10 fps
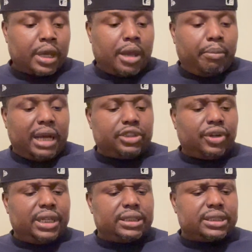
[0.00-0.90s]
My
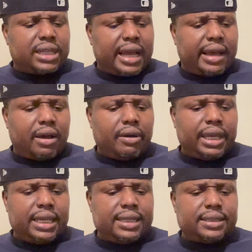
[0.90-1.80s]
trading style
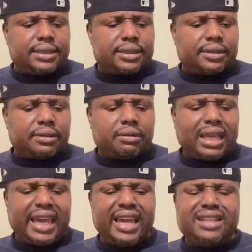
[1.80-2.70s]
is
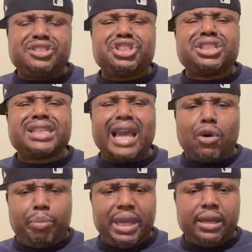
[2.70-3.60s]
hedge
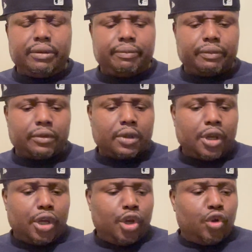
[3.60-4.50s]
scalping
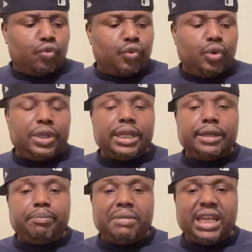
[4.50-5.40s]
rooted
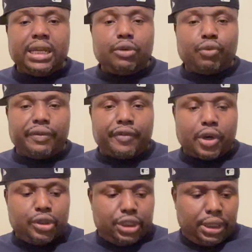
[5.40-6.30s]
in mean
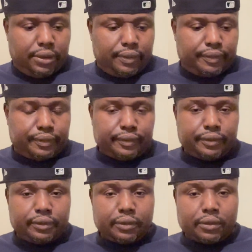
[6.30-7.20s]
reversion.
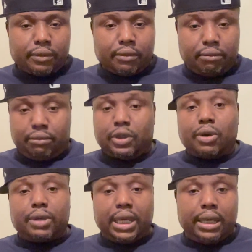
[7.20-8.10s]

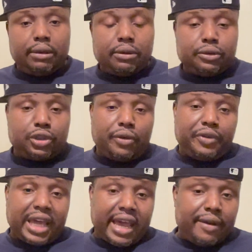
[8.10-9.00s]
Okay, so for
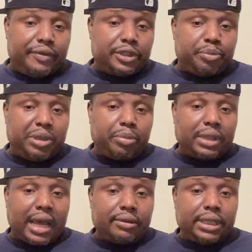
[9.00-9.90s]
the average people
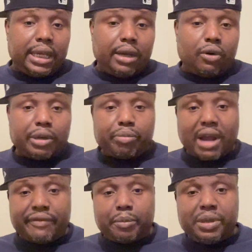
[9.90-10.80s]
out there, or the
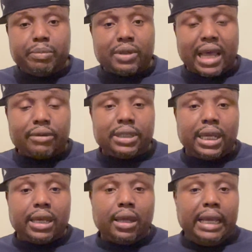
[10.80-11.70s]
profit people out
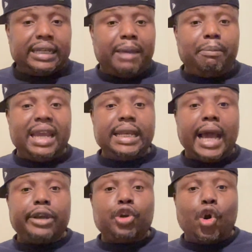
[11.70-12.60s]
there that may
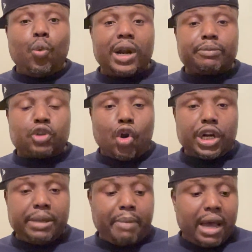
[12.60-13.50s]
not know what I'm
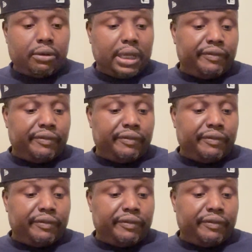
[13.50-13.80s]
talking about, and